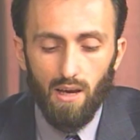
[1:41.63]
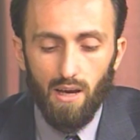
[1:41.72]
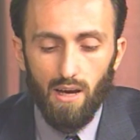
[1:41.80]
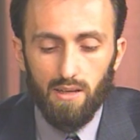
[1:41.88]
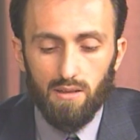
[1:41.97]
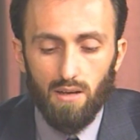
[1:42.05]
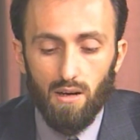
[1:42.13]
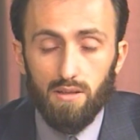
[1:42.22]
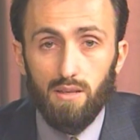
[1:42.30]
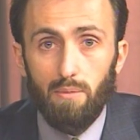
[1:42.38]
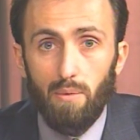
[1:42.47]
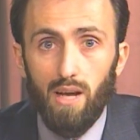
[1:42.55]
And God's
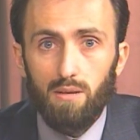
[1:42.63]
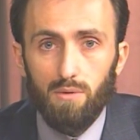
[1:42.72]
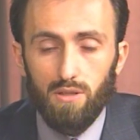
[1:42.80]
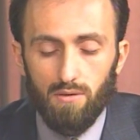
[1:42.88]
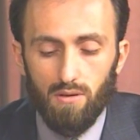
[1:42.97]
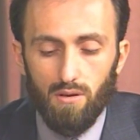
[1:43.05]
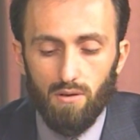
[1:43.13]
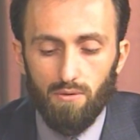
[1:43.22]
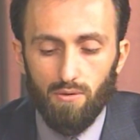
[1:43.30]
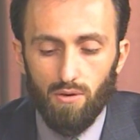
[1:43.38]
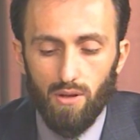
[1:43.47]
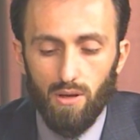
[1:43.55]
commandment
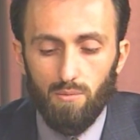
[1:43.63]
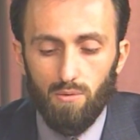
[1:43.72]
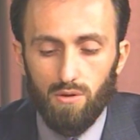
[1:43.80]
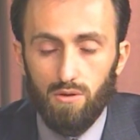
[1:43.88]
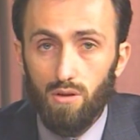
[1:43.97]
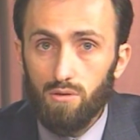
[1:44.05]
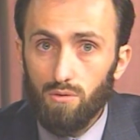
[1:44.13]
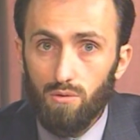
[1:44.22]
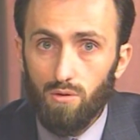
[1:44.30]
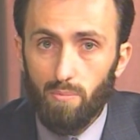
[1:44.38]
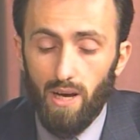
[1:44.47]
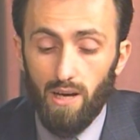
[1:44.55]
for them was not to
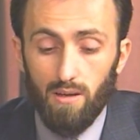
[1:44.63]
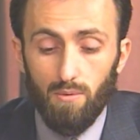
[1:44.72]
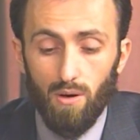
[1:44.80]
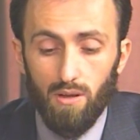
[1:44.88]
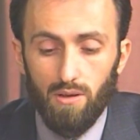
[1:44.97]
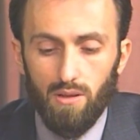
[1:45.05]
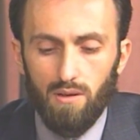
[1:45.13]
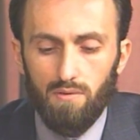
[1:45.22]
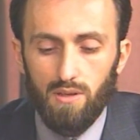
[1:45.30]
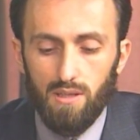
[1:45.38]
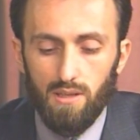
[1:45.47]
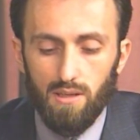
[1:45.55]
look back while they lived
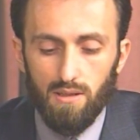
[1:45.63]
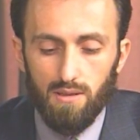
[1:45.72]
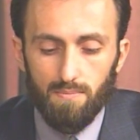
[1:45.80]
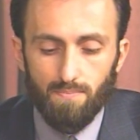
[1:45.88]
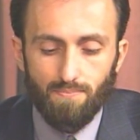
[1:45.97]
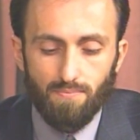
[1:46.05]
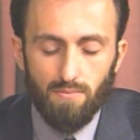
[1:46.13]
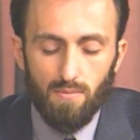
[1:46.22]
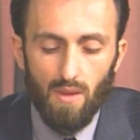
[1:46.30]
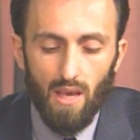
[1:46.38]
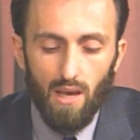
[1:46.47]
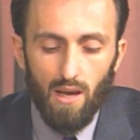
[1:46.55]
the cities.
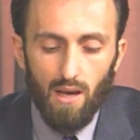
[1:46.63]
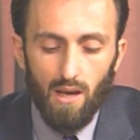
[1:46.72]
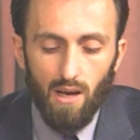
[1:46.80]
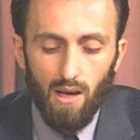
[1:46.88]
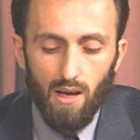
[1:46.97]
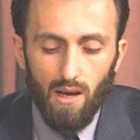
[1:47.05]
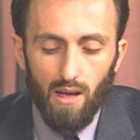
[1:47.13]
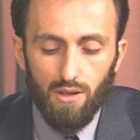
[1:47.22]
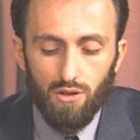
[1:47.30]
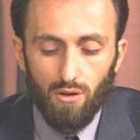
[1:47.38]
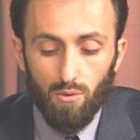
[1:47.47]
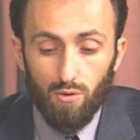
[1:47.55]
And
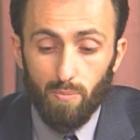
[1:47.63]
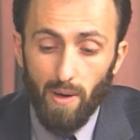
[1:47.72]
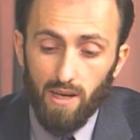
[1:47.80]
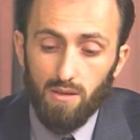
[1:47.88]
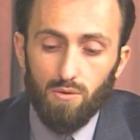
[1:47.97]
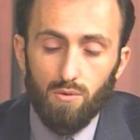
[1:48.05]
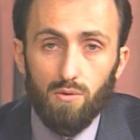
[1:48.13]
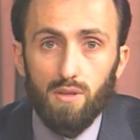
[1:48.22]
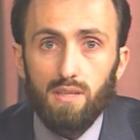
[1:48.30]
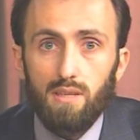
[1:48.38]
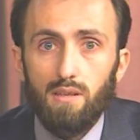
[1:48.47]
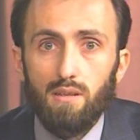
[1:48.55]
she looked back to the
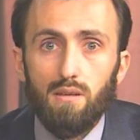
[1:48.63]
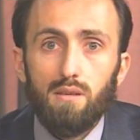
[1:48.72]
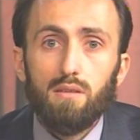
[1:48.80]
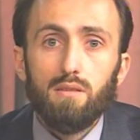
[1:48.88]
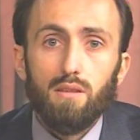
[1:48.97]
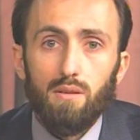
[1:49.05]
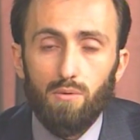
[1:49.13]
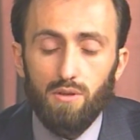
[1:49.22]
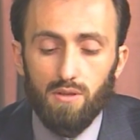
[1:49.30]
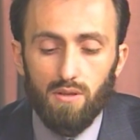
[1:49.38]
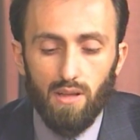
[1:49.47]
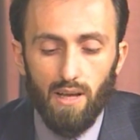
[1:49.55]
sin that
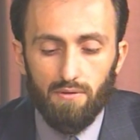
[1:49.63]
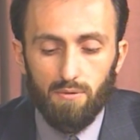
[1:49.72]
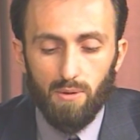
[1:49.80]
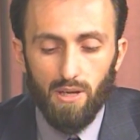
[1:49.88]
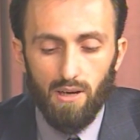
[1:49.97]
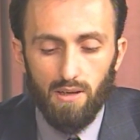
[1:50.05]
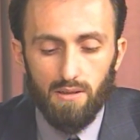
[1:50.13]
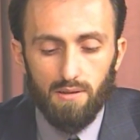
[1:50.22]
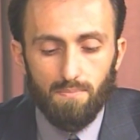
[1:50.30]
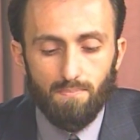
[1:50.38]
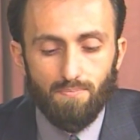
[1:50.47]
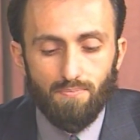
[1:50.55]
was left behind,
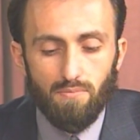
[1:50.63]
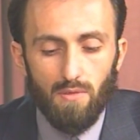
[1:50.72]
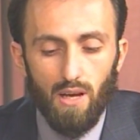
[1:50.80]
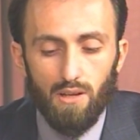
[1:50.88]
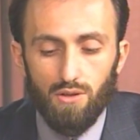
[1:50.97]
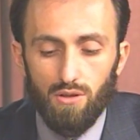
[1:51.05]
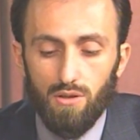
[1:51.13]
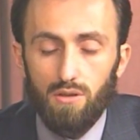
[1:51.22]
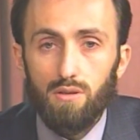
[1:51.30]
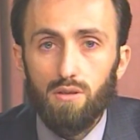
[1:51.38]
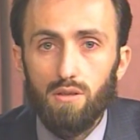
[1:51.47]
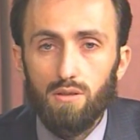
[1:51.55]
and she
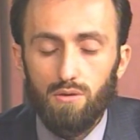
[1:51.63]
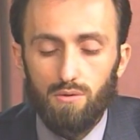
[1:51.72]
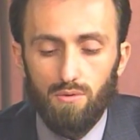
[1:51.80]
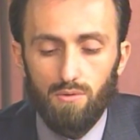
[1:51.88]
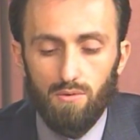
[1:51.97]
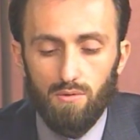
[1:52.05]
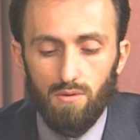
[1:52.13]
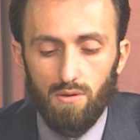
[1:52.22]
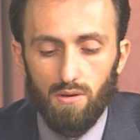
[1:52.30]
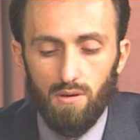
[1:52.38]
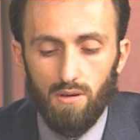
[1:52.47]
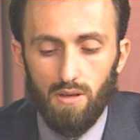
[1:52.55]
turned into
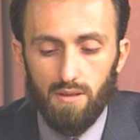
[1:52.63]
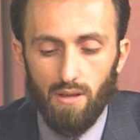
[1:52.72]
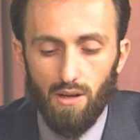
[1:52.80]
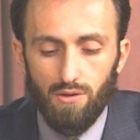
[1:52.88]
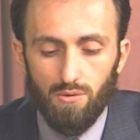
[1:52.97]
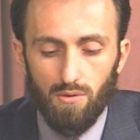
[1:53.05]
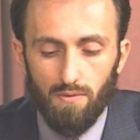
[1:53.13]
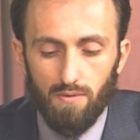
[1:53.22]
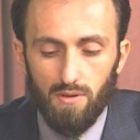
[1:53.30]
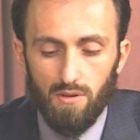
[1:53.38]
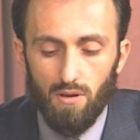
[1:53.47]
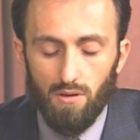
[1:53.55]
a statue of
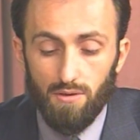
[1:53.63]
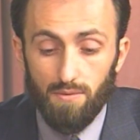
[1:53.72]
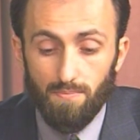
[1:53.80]
salt.